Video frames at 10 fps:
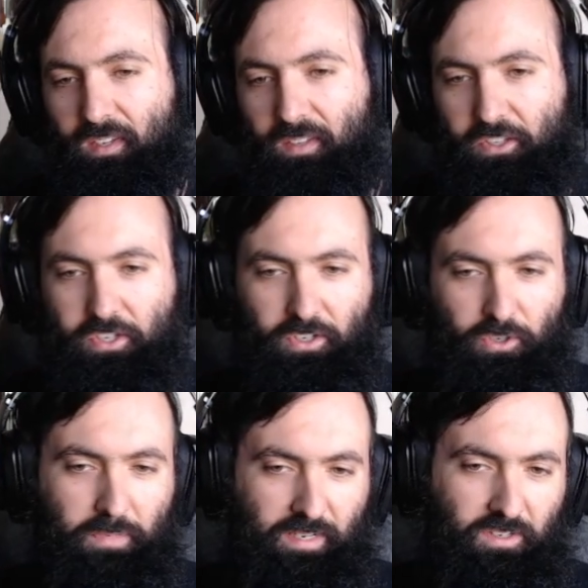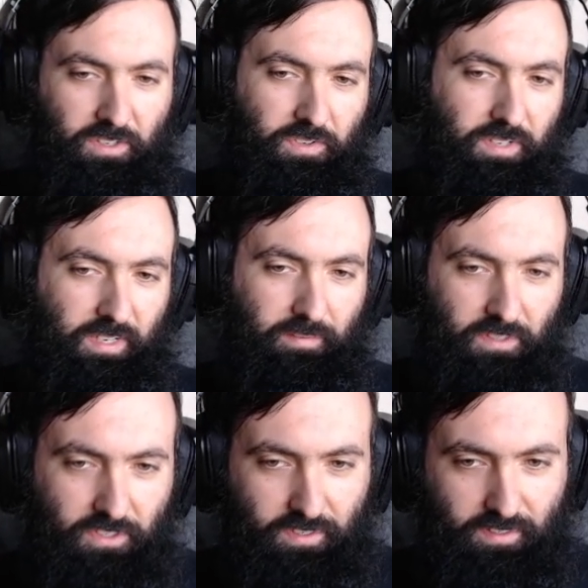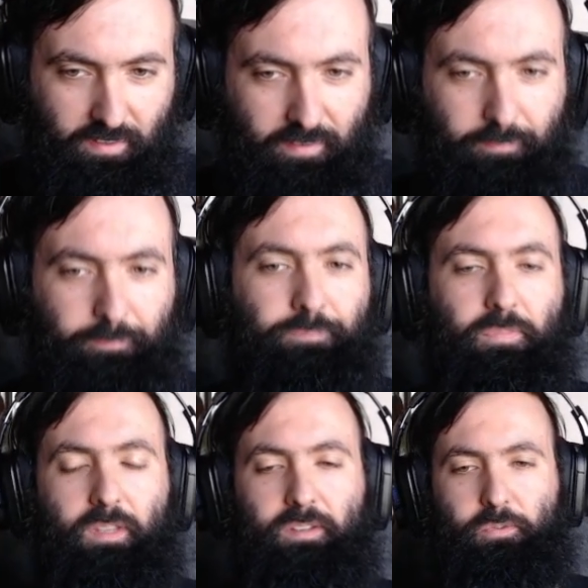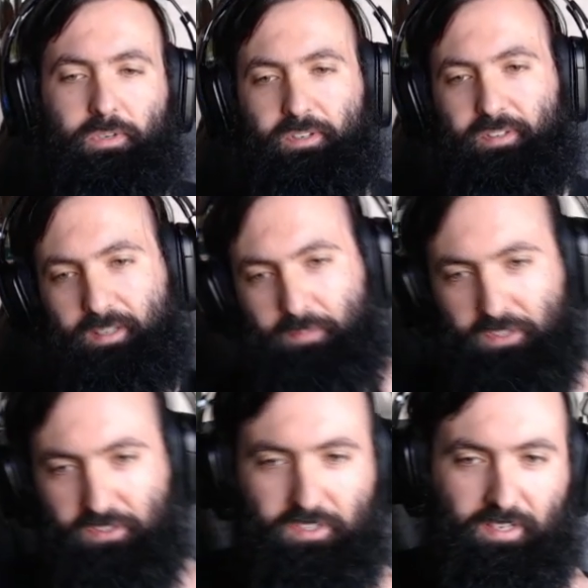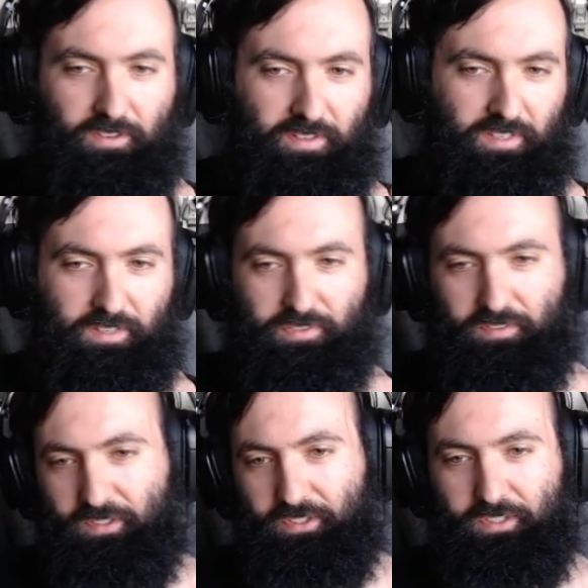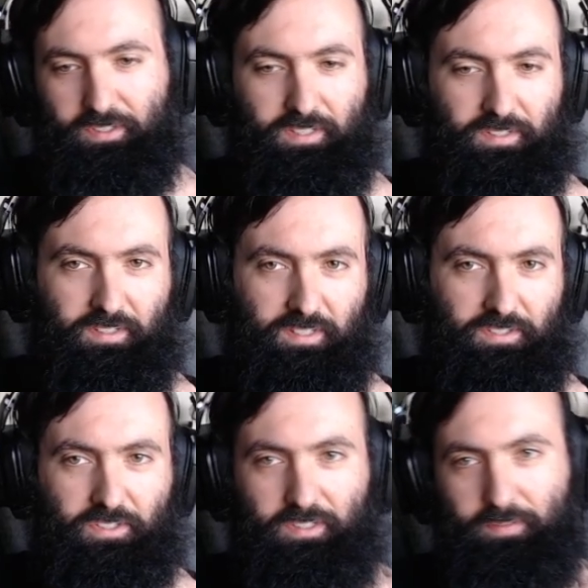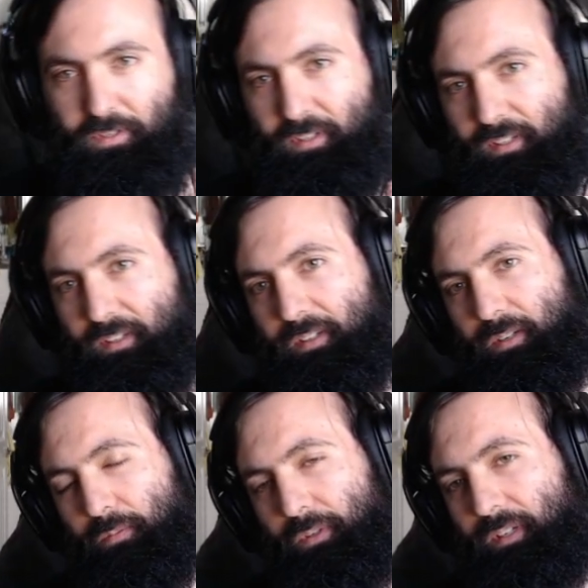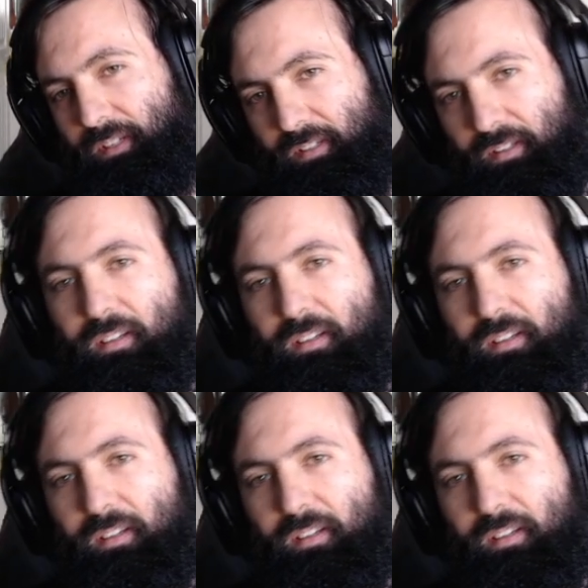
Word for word: The shield matters for damage. Um, that's where your damage is scaling off of. Also has a nice corruption and an Umrin in it.